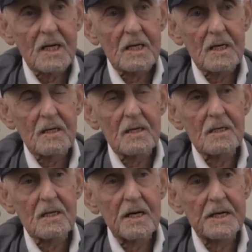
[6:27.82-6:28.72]

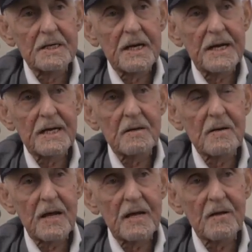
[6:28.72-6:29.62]
a, a
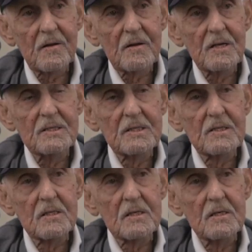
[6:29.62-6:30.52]
a
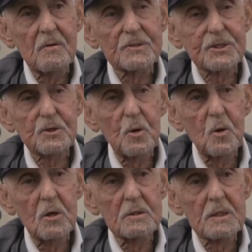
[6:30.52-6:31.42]
it was
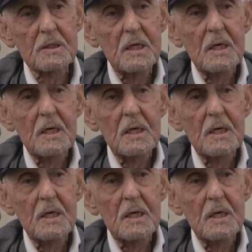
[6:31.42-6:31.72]
called